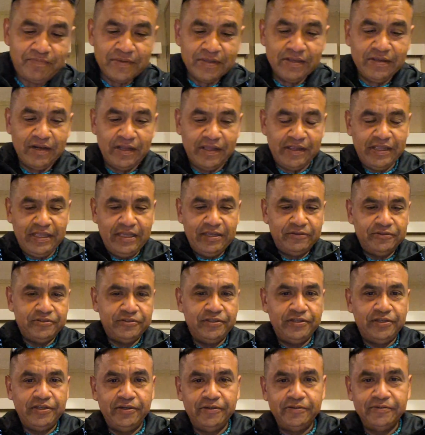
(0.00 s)
You're like, hell
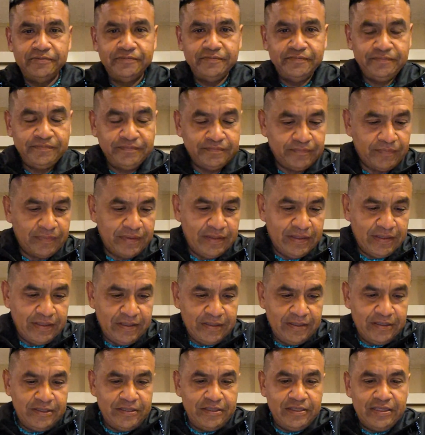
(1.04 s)
to the no.
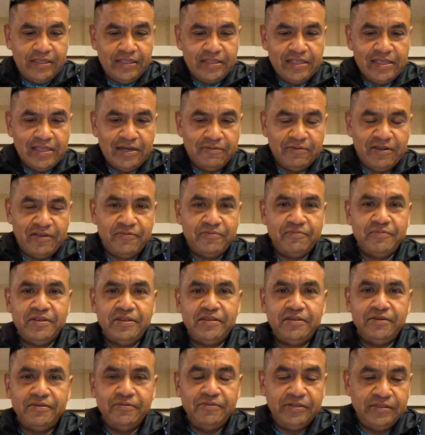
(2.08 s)
Get the hell away from me,
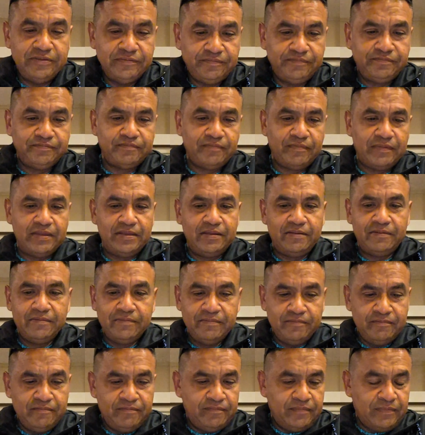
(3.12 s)
you.
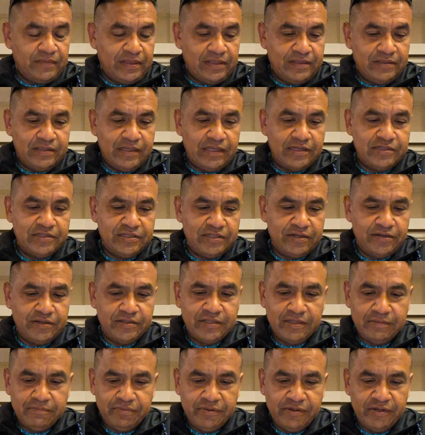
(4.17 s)

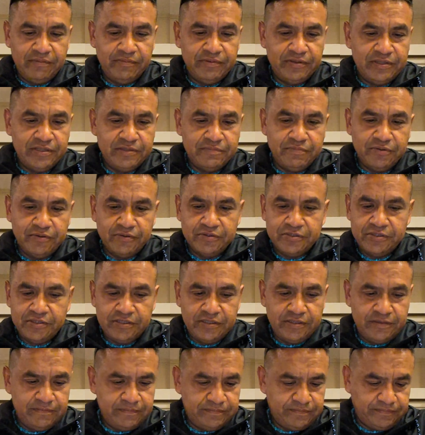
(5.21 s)
Sagittarius ain't putting up with this
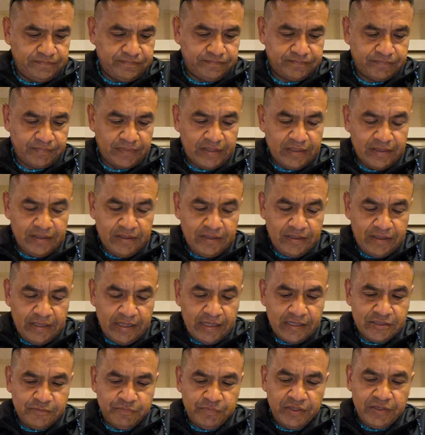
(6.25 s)
bullshit.
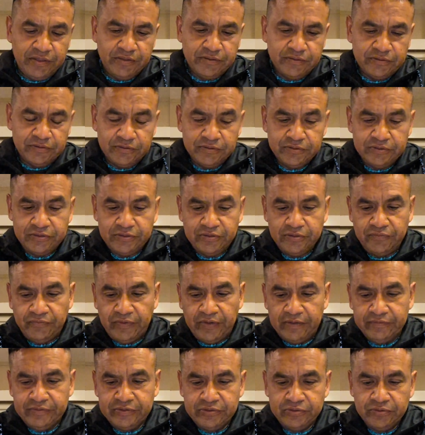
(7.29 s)
Ace of Pentacles to
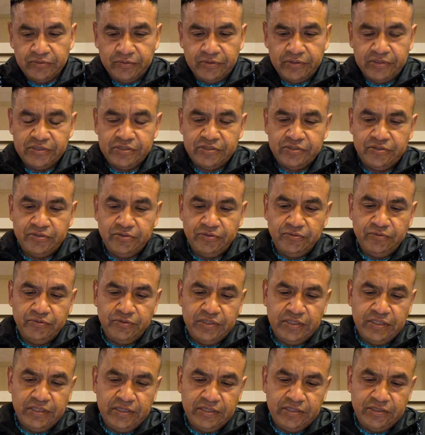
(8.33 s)
5 of Swords to
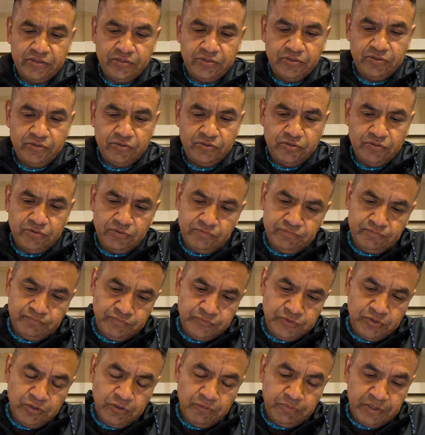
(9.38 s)
the
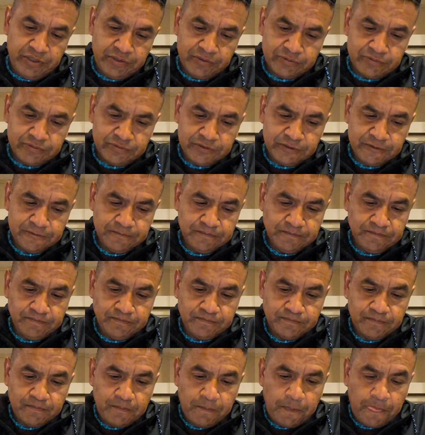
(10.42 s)
2 of Pentacles.
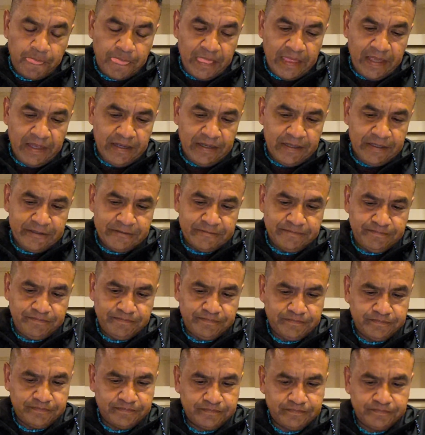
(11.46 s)

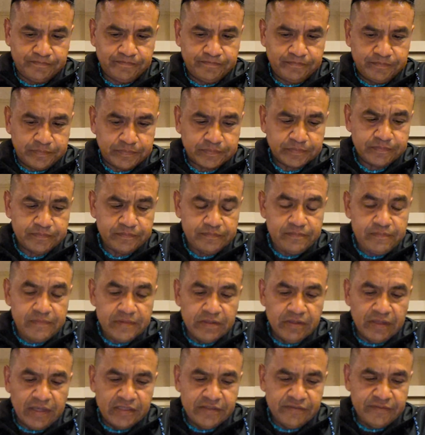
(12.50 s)

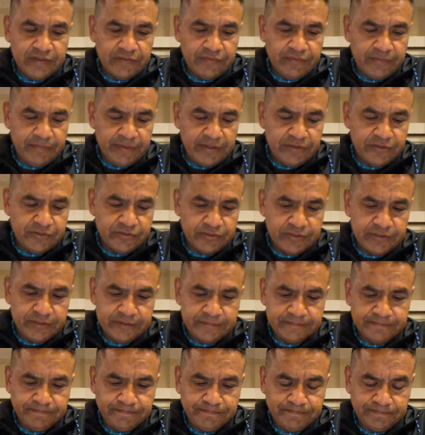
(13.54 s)
You guys have definitely made a
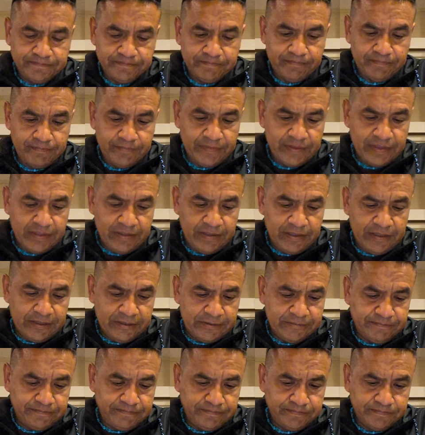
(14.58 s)
choice.
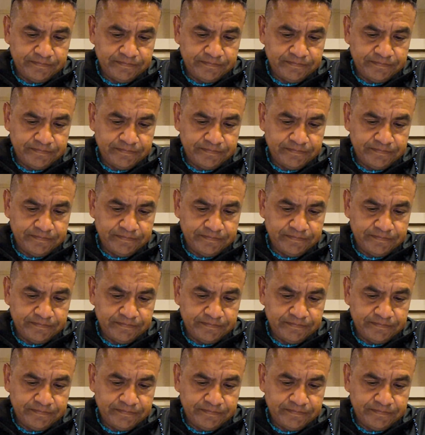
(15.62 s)
You're